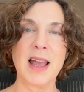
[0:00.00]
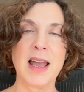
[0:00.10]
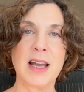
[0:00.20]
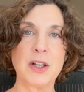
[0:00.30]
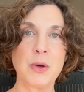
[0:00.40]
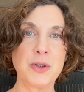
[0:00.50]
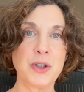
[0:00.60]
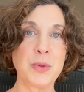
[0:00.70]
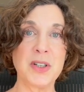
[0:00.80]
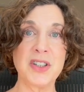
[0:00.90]
and go
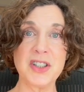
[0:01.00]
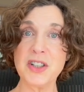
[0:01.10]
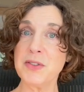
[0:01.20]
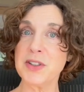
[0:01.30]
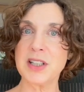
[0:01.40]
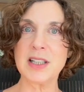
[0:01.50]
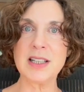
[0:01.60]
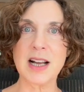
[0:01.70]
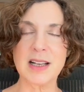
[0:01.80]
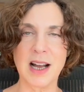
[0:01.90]
to
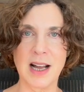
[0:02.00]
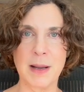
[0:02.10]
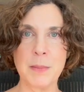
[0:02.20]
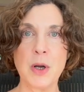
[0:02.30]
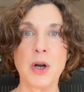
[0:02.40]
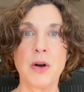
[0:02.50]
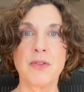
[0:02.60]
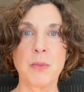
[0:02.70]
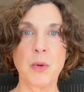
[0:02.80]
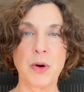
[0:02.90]
assistedfertility.com
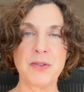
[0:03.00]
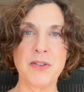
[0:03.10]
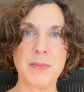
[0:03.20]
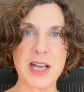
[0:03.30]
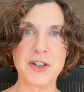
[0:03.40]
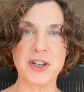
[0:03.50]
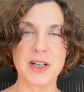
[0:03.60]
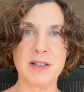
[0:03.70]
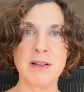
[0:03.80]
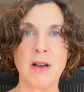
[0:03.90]
for more
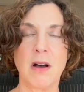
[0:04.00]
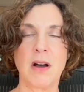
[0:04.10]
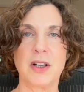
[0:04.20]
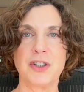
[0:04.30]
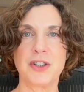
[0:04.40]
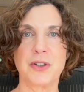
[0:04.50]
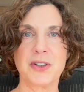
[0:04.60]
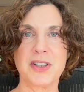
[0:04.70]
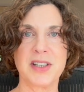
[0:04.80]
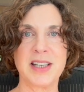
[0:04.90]
information on
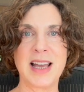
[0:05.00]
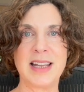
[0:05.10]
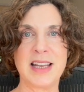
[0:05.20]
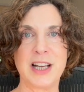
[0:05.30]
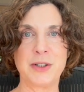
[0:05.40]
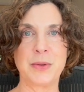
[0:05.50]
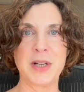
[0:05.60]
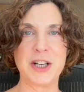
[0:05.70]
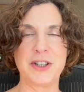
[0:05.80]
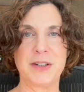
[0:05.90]
surrogacy and egg
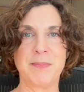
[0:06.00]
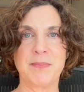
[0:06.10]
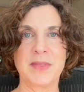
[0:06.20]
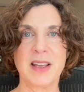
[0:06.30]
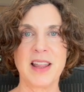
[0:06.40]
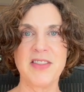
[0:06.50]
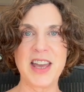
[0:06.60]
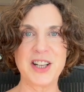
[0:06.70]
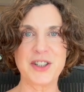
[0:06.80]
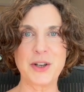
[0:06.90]
donation.
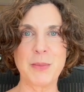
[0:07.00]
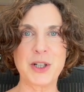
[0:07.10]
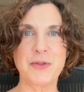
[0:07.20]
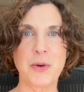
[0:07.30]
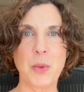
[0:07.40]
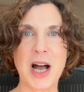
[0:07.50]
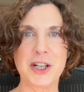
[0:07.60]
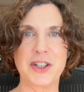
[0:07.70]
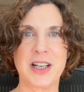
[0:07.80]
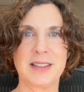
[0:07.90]
Thanks so much for
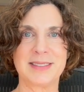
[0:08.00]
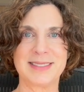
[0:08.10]
watching.